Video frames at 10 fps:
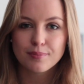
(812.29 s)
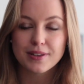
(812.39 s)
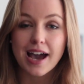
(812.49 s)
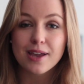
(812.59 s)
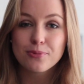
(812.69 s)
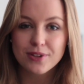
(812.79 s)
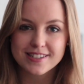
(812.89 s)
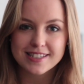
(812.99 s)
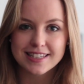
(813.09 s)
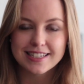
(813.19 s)
But I
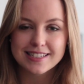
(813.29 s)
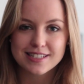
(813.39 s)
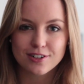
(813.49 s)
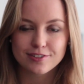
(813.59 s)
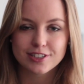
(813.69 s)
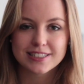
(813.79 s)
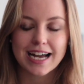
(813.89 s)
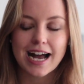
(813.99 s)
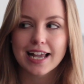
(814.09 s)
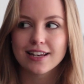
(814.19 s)
recently discovered
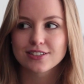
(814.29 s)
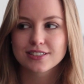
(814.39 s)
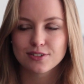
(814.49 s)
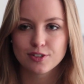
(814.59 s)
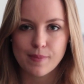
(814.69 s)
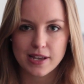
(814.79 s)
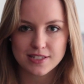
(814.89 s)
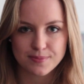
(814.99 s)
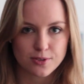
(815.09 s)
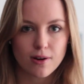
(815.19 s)
that I lost all my
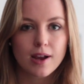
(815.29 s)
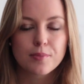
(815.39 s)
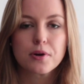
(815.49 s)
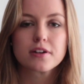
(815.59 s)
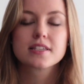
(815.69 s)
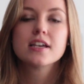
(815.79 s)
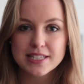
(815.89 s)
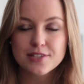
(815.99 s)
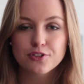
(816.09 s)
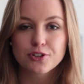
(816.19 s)
subscribers. It
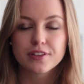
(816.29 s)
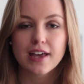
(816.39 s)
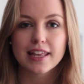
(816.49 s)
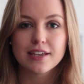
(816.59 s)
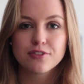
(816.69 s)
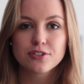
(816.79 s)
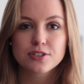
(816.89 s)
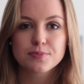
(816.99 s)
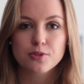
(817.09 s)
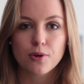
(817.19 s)
means for you that if you
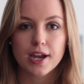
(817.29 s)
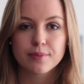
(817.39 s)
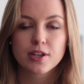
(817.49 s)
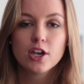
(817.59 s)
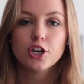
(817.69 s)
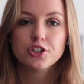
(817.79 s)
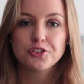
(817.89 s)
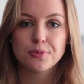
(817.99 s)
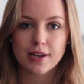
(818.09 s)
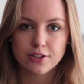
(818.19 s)
subscribed
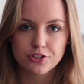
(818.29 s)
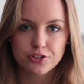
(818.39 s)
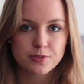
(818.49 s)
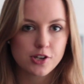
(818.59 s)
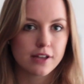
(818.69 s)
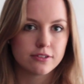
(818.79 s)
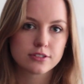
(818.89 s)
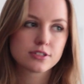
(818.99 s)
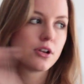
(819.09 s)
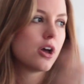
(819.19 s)
to my YouTube
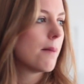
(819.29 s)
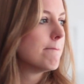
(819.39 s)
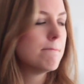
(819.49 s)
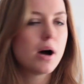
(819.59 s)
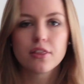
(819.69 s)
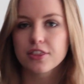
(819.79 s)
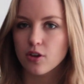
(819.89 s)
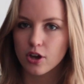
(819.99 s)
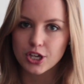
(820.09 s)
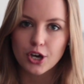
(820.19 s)
channels month
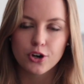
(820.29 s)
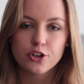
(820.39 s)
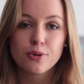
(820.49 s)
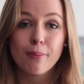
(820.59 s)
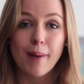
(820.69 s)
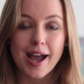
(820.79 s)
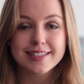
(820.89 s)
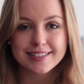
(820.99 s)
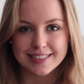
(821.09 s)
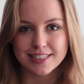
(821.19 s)
ago, you
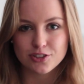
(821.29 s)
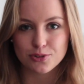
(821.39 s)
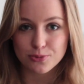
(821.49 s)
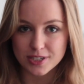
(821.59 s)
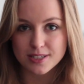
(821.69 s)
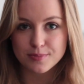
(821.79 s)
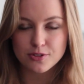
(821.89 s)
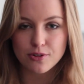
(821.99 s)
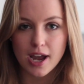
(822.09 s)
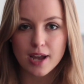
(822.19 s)
might need to
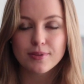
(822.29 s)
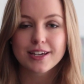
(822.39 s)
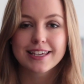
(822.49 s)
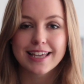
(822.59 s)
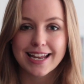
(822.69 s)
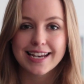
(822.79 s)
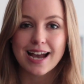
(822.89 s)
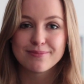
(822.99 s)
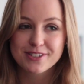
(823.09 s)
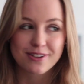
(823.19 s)
resubscribe
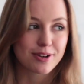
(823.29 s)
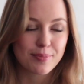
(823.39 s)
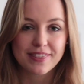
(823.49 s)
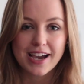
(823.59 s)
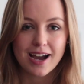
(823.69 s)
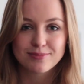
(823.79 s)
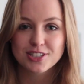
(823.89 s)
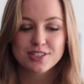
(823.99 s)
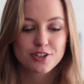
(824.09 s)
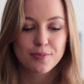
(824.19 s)
again. I'm sorry about that, I'm
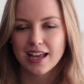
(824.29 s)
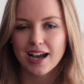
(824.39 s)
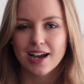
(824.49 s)
just stupid.